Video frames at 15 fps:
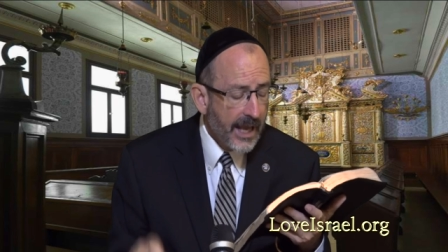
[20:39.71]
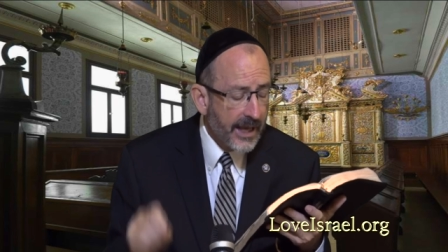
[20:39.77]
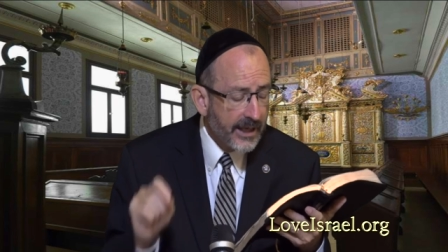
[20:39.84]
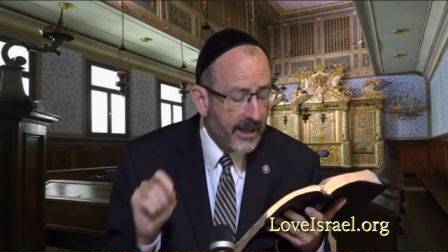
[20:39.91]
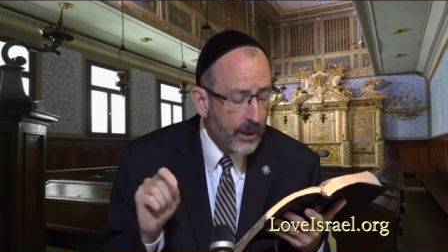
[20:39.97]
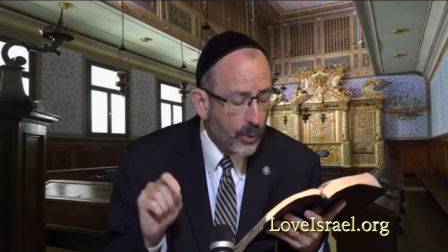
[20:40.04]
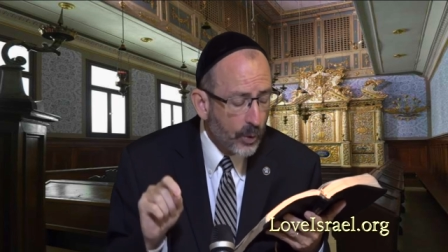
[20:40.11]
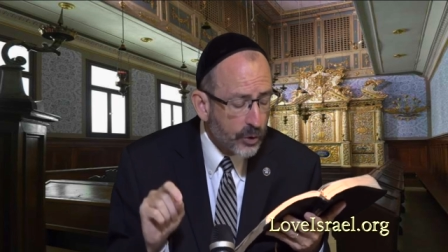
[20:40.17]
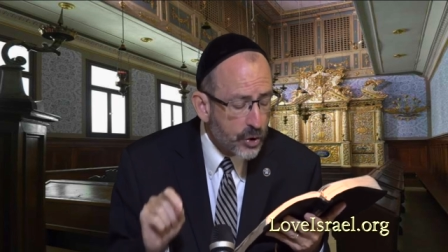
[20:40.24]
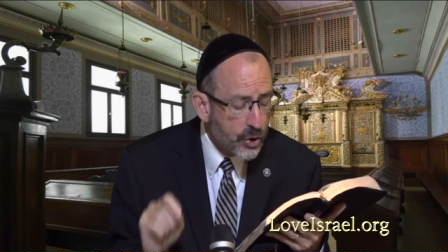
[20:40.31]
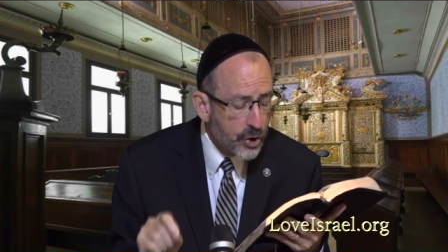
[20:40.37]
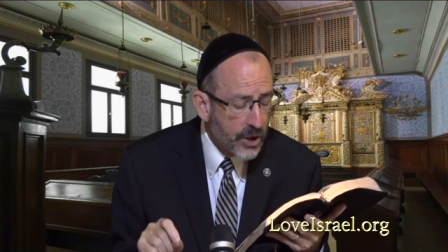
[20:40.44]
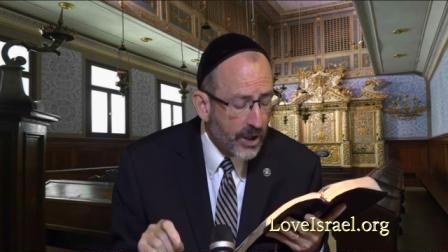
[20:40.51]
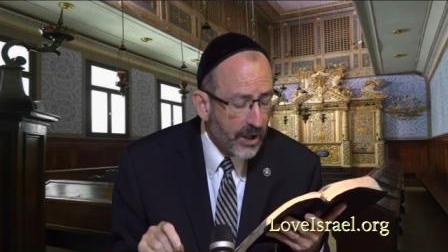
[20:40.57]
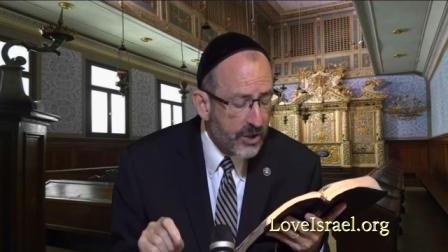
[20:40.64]
and he will
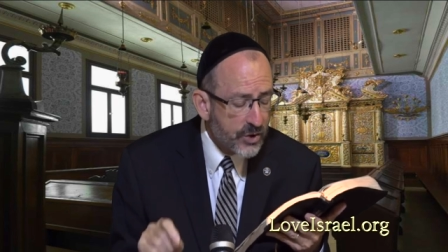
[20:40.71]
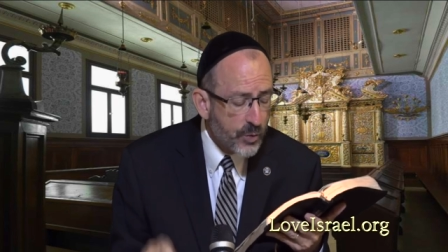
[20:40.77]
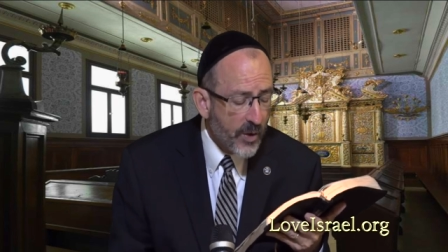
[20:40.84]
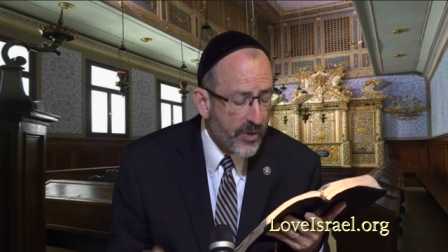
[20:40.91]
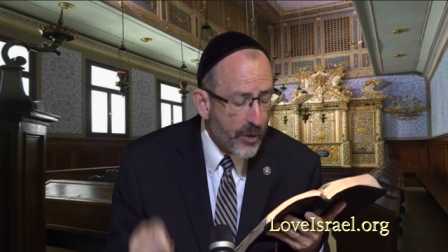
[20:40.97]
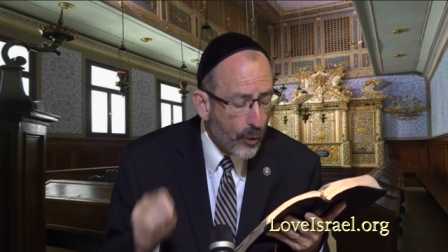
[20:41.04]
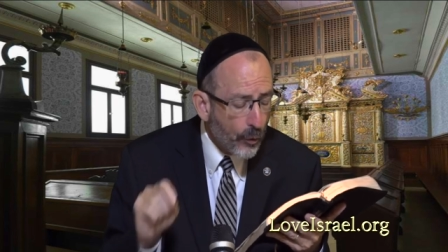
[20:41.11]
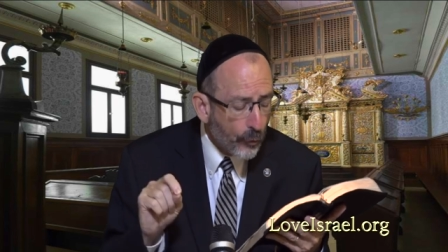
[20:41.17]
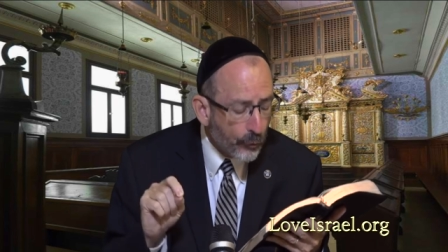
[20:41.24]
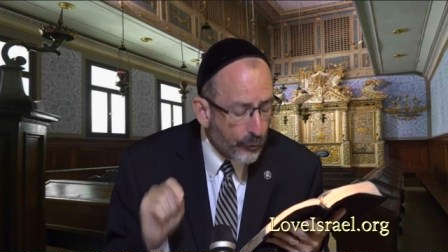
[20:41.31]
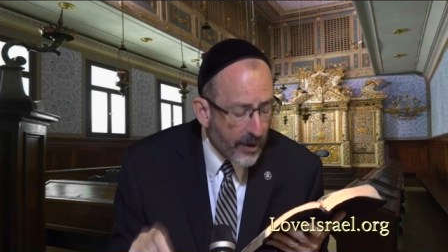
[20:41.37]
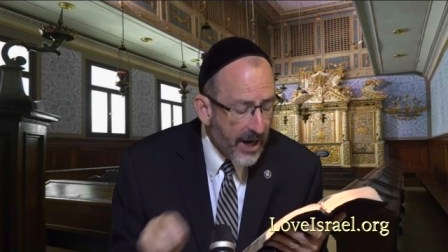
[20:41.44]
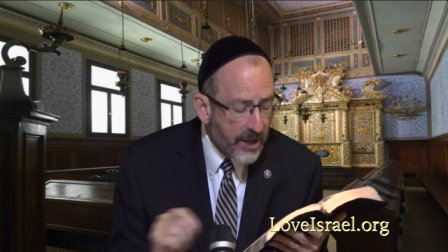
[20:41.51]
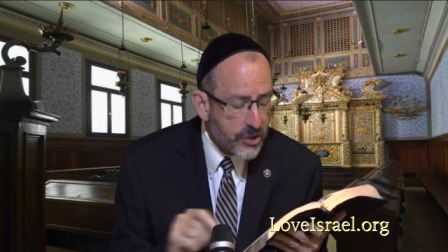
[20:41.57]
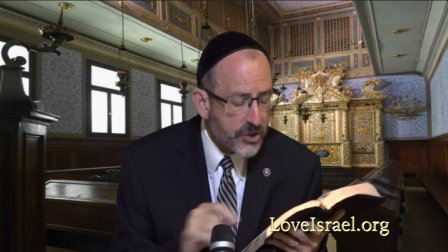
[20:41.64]
judge with
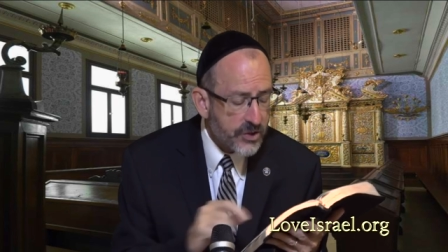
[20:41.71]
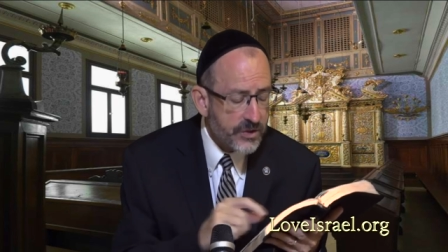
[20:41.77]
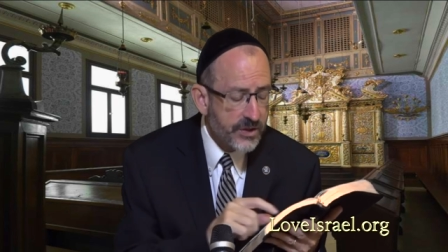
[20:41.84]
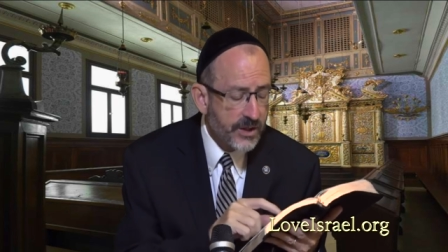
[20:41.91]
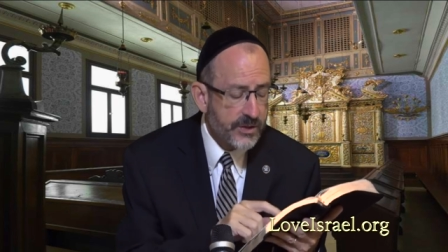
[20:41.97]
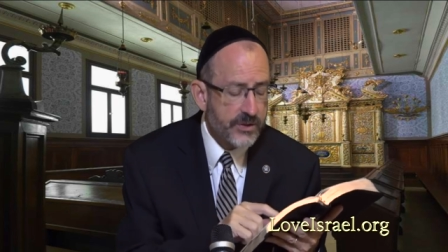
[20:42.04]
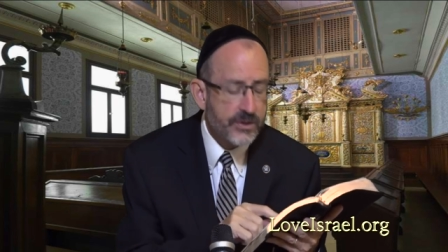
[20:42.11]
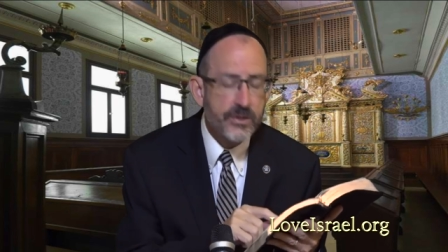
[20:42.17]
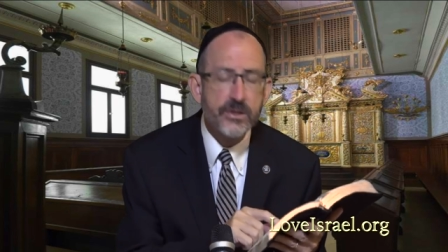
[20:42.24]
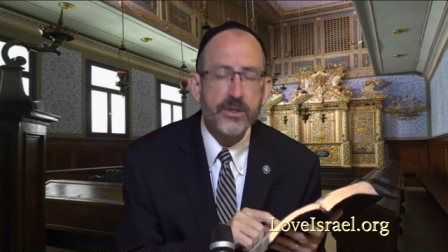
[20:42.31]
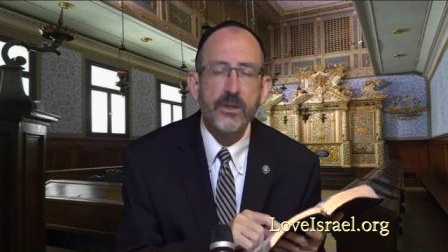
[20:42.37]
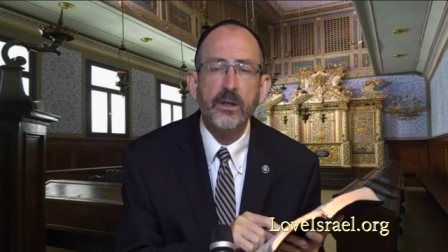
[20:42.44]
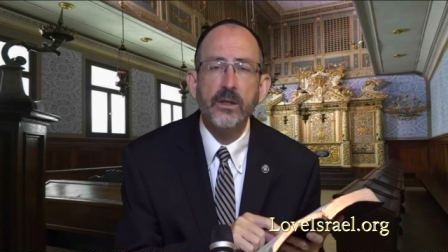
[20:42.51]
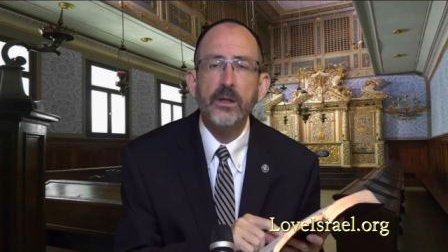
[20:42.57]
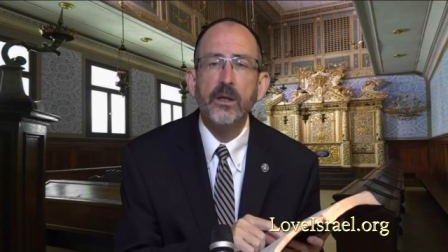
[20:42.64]

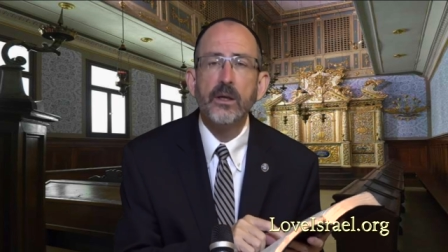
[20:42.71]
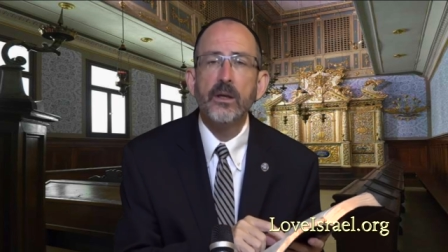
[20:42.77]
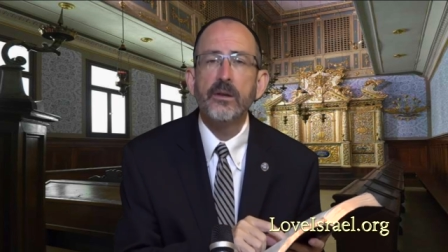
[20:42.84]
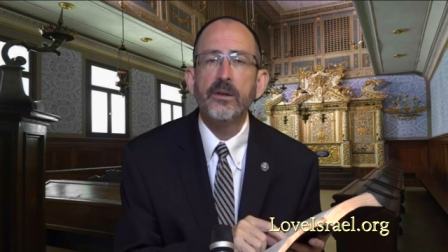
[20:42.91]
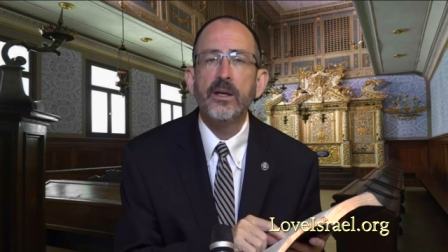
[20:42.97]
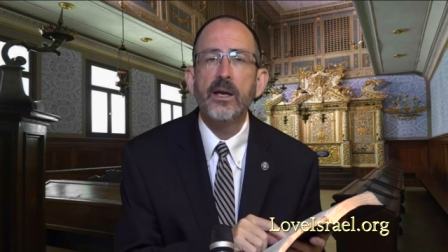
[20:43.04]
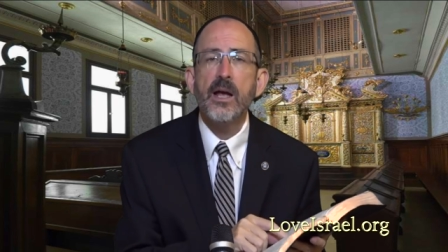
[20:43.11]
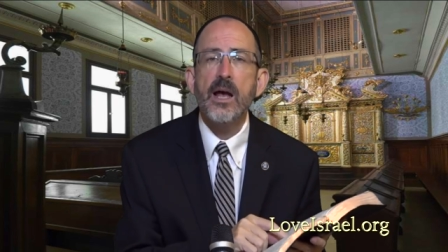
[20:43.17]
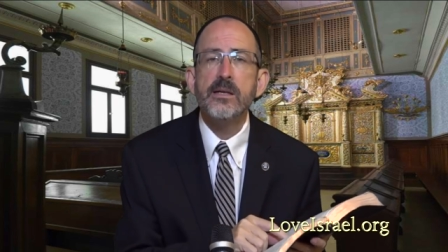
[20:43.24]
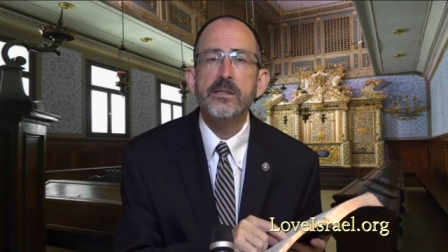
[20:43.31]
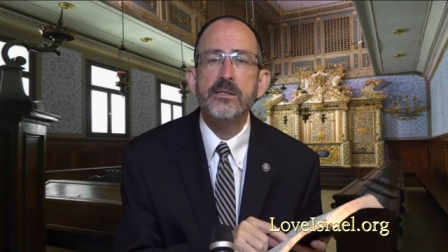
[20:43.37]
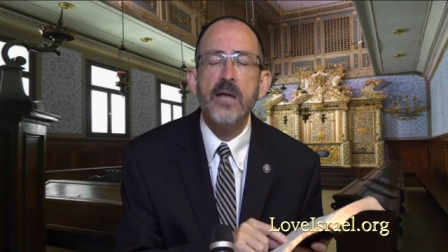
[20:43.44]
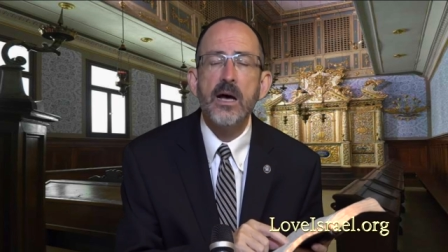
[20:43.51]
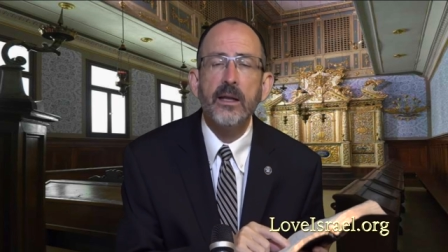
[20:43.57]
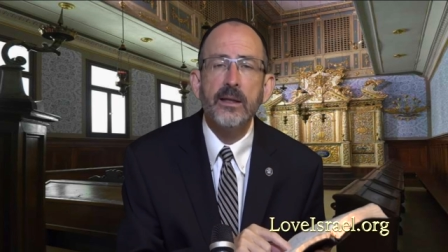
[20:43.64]
righteousness the
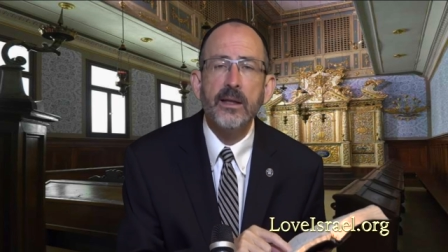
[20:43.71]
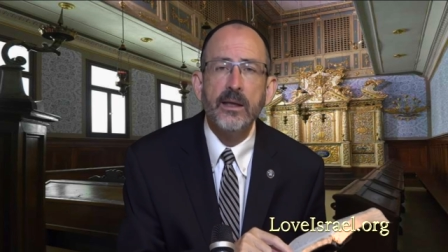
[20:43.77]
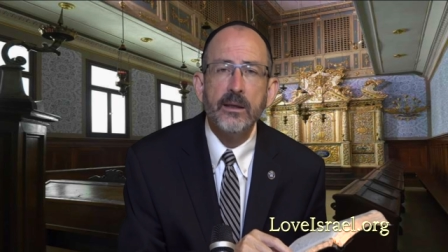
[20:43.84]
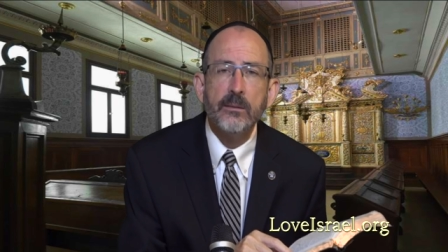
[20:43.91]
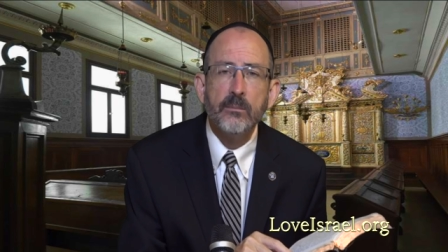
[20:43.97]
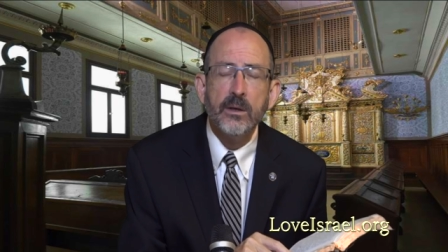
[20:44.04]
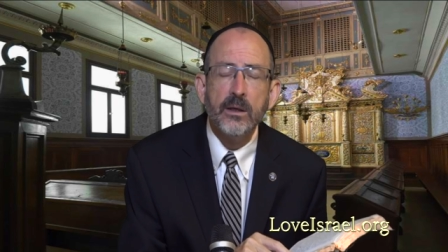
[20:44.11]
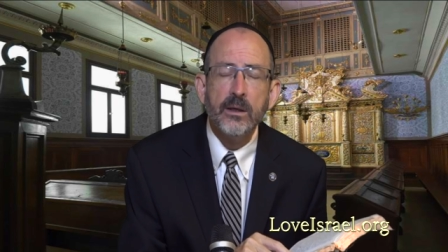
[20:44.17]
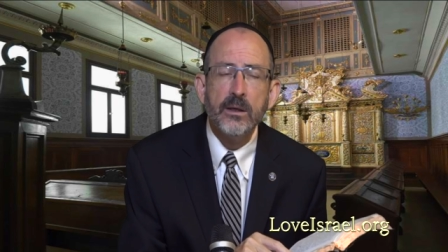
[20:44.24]
dalim.